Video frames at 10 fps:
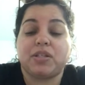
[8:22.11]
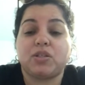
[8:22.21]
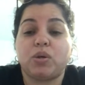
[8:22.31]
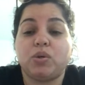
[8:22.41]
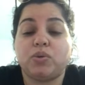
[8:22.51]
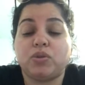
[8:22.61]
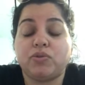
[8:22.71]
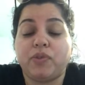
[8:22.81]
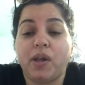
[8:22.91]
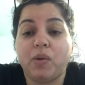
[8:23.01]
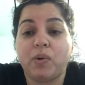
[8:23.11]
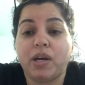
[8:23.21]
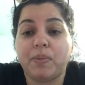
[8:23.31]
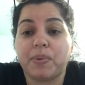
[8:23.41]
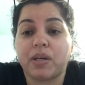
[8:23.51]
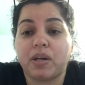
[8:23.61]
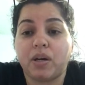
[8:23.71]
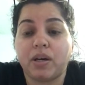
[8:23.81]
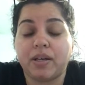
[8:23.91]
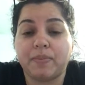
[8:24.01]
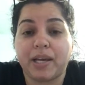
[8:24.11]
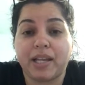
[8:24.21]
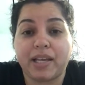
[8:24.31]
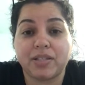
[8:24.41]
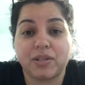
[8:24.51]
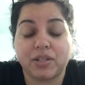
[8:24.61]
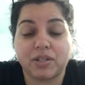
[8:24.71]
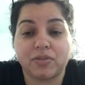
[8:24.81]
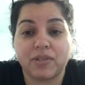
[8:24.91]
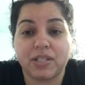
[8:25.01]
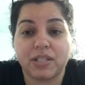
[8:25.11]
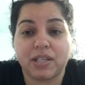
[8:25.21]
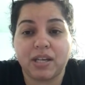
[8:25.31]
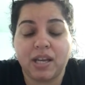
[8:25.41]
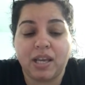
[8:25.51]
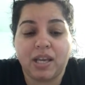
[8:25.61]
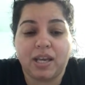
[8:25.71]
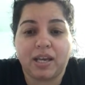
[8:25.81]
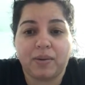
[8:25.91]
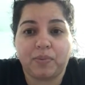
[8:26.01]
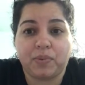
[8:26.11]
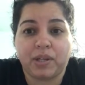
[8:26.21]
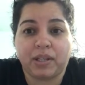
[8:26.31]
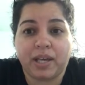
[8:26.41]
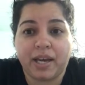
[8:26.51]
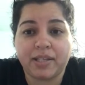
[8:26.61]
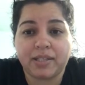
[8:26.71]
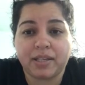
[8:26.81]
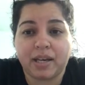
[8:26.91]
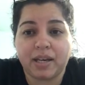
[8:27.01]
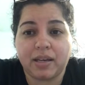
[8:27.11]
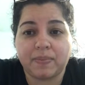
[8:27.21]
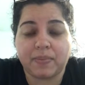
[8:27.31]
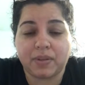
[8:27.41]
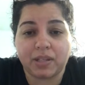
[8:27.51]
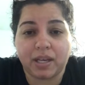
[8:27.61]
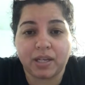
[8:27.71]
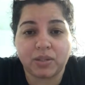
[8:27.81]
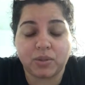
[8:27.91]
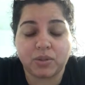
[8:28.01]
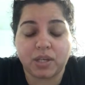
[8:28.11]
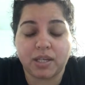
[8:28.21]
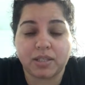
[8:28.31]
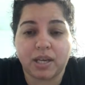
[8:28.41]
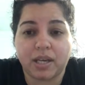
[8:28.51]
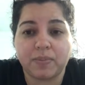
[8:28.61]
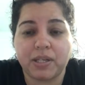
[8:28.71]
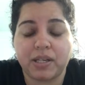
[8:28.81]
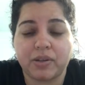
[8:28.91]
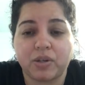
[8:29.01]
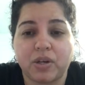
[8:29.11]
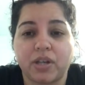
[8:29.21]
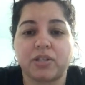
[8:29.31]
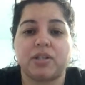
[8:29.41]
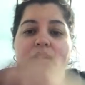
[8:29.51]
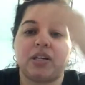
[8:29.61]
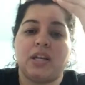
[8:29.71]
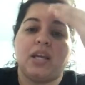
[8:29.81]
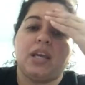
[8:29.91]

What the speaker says: So to follow up on my last doctor's visit, last time that I told you guys, I had to meet another doctor,